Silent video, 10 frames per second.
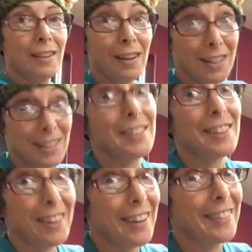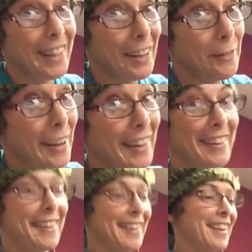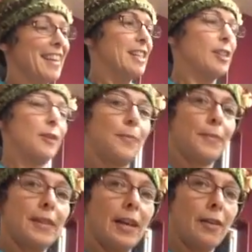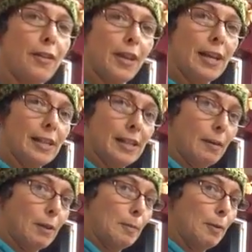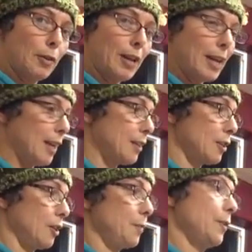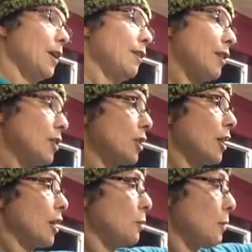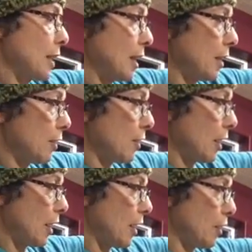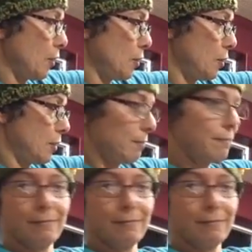because these are all really wet. So now the thing is that when I pull the handle, eventually I'm going to want a handle that kind of goes